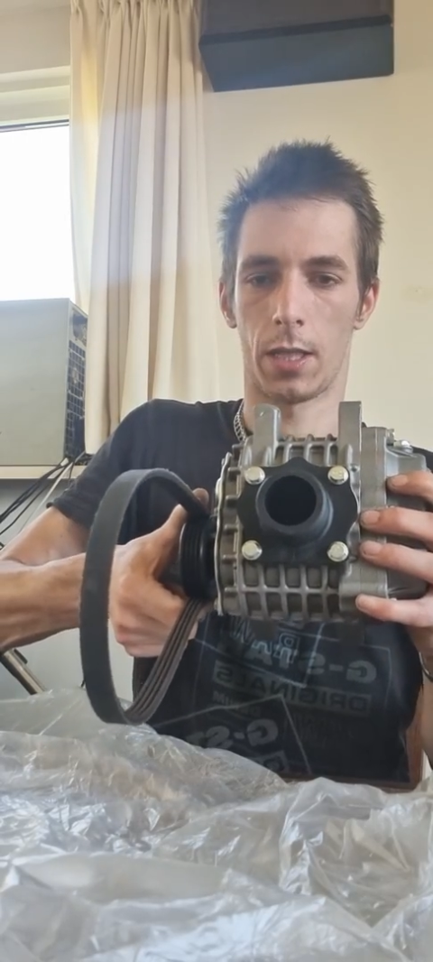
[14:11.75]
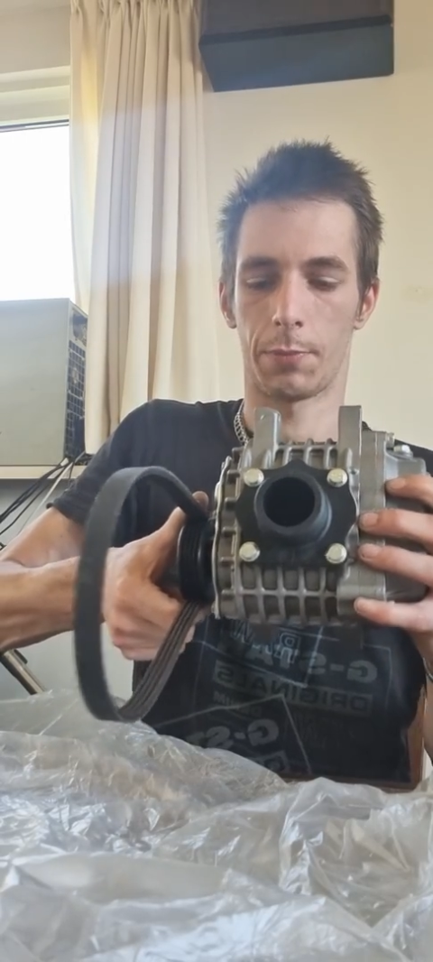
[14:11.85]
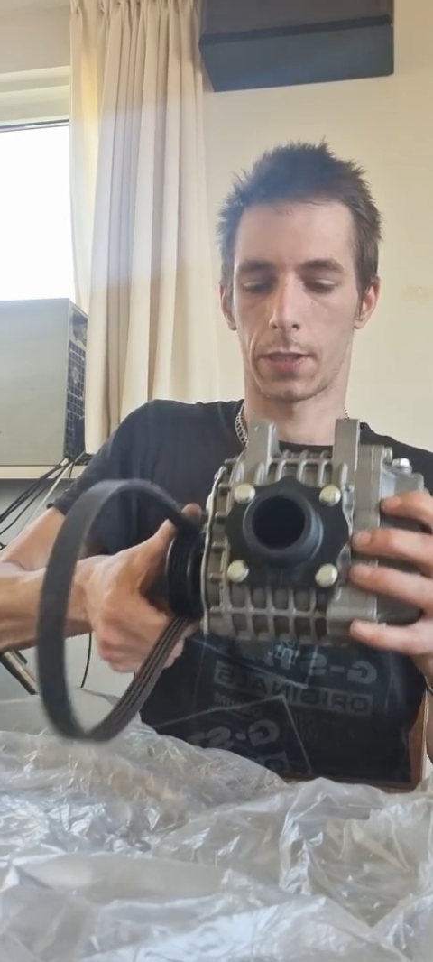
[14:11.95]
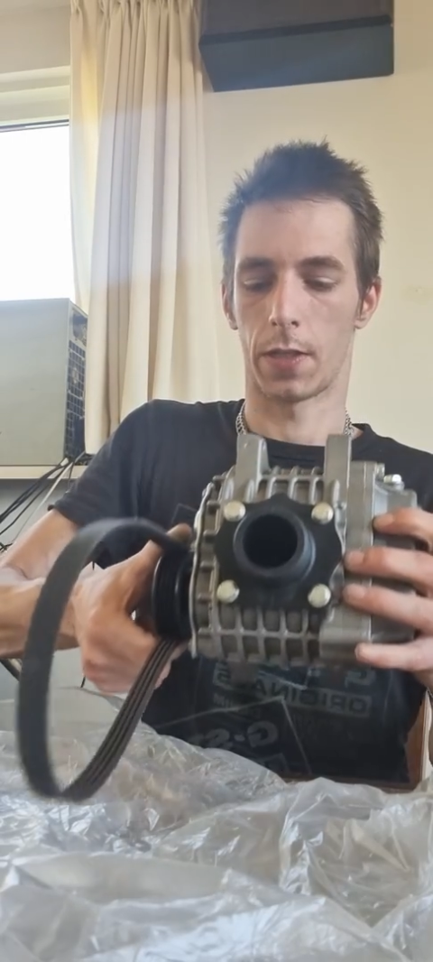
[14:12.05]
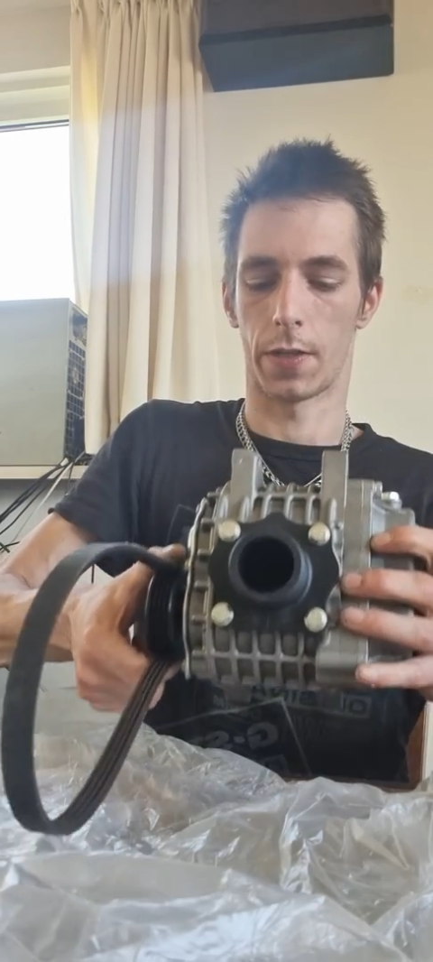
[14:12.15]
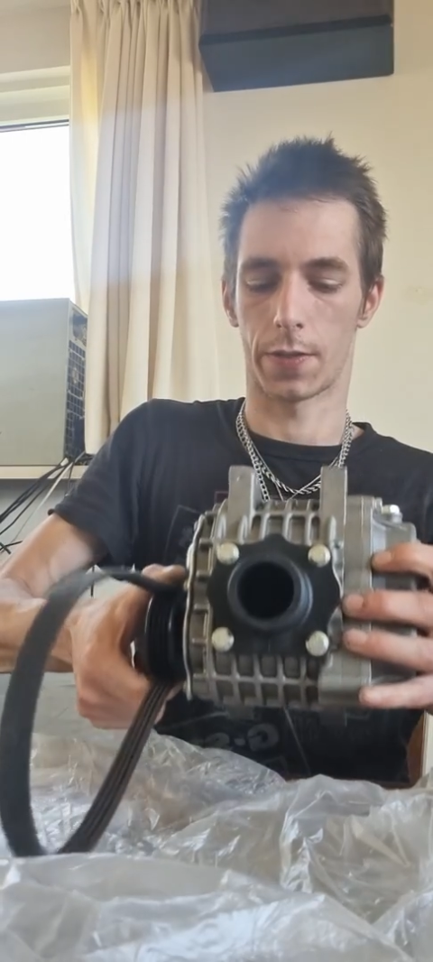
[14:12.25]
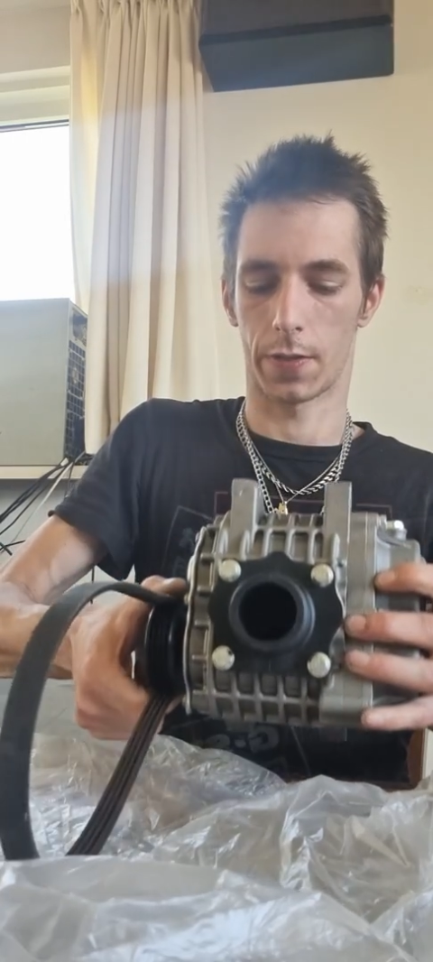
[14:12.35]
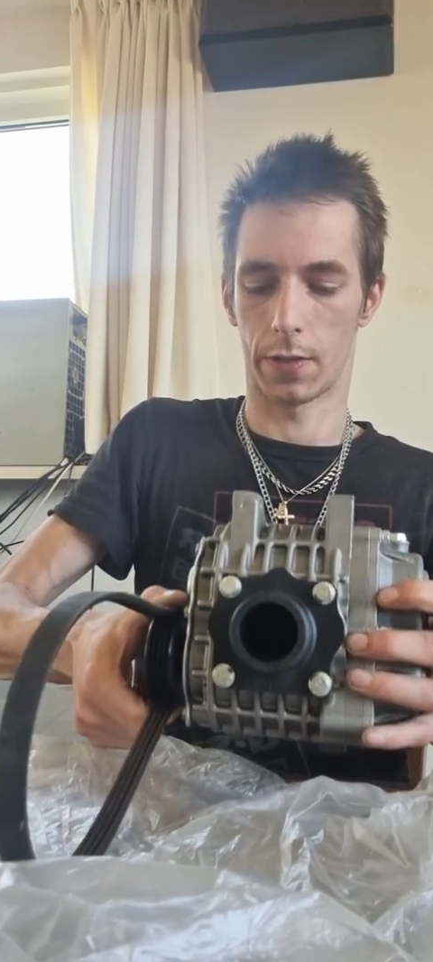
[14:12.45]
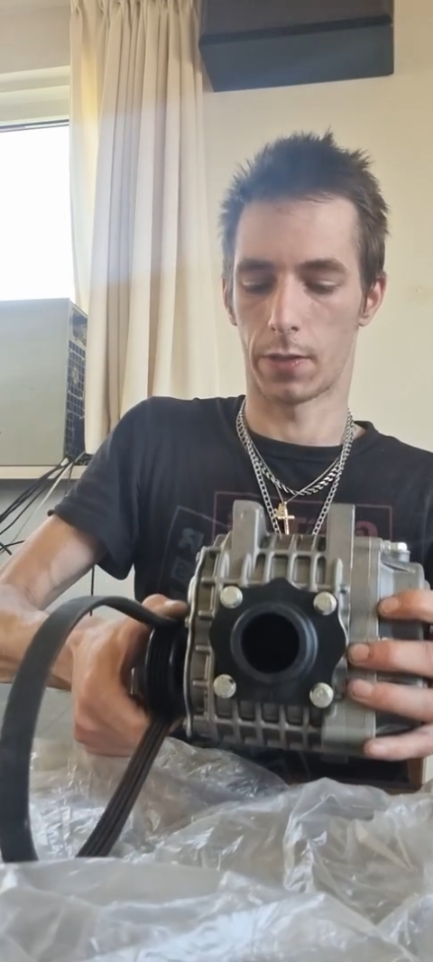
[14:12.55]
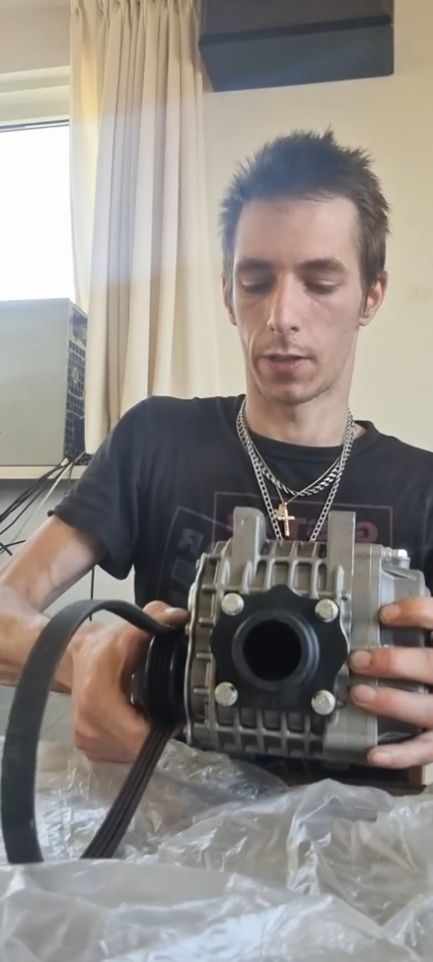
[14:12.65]

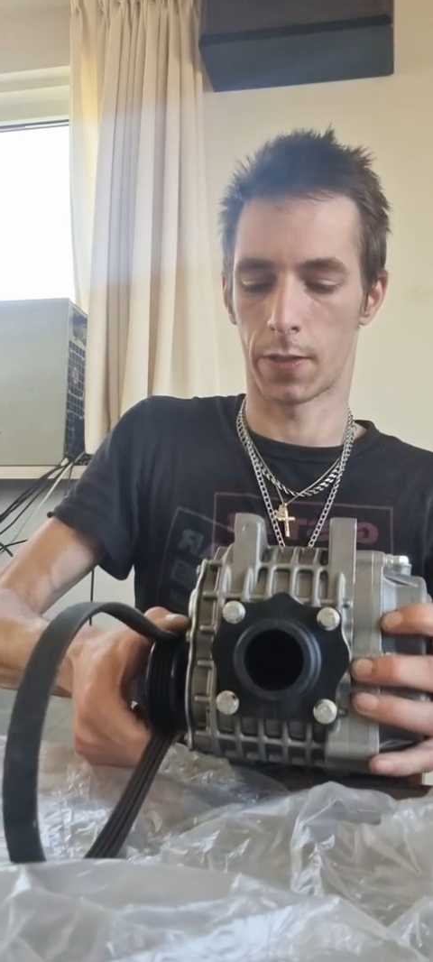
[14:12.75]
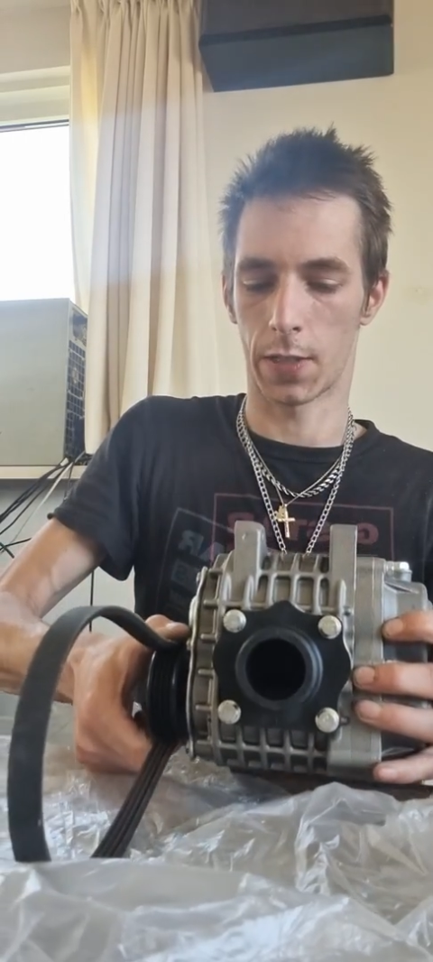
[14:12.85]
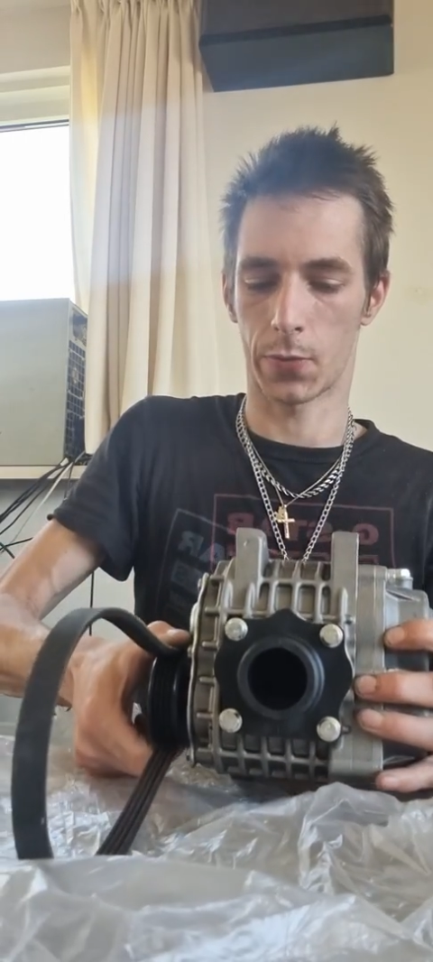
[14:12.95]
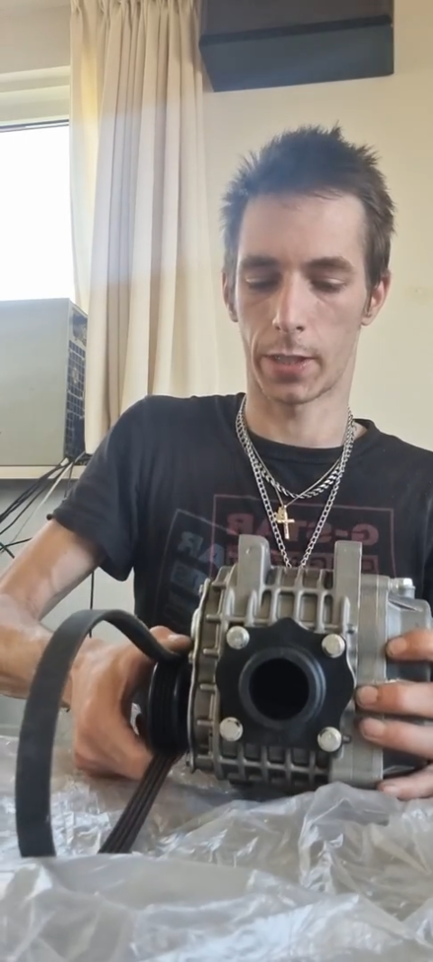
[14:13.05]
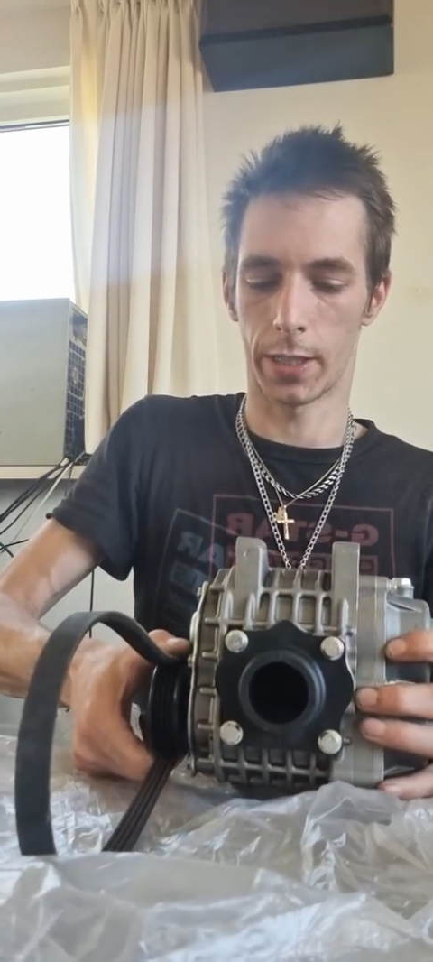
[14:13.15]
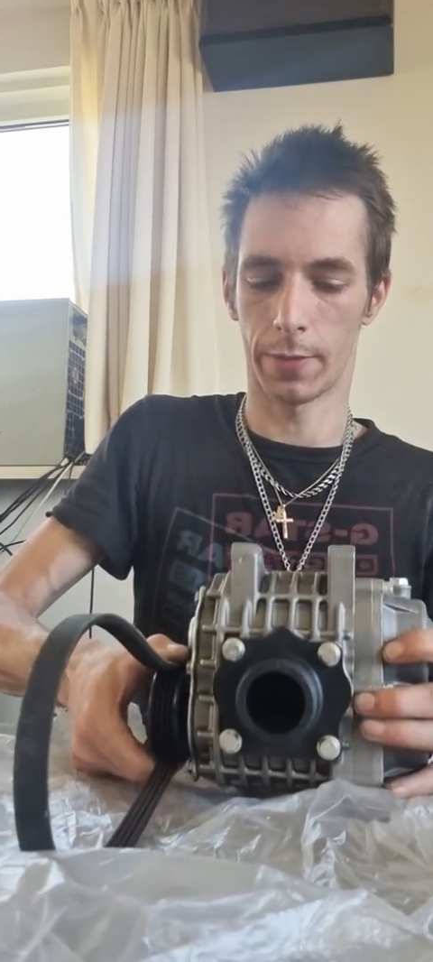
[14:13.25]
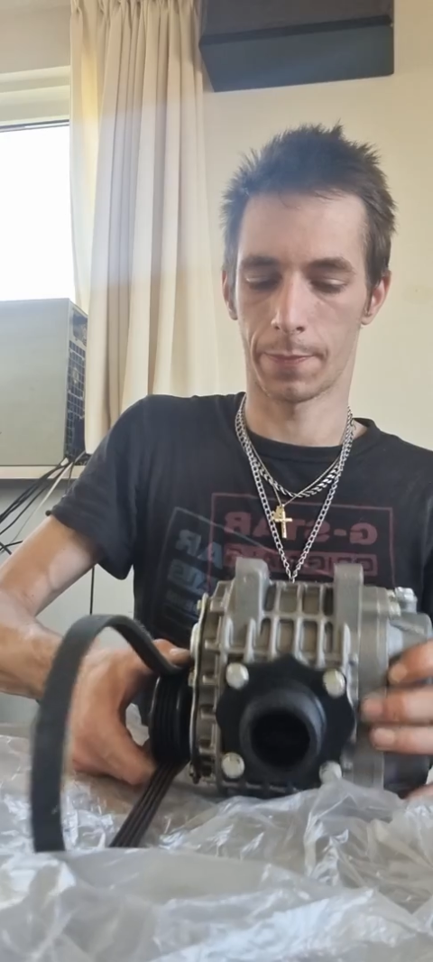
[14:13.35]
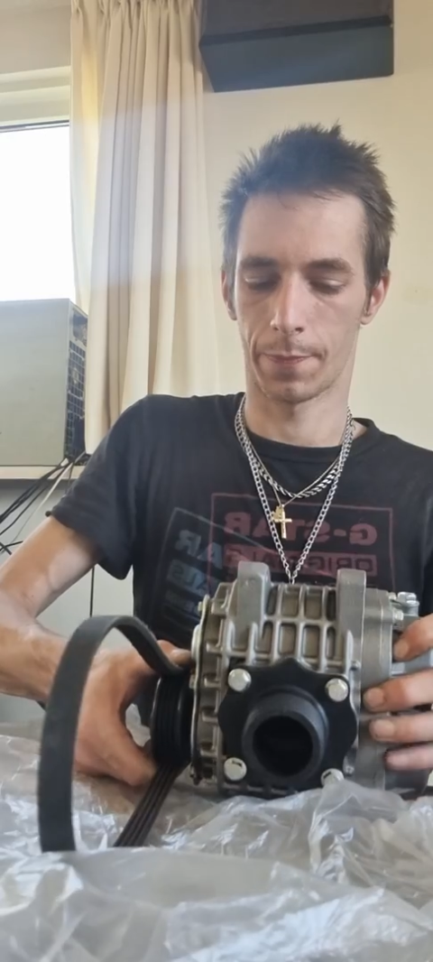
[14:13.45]
Because on this way,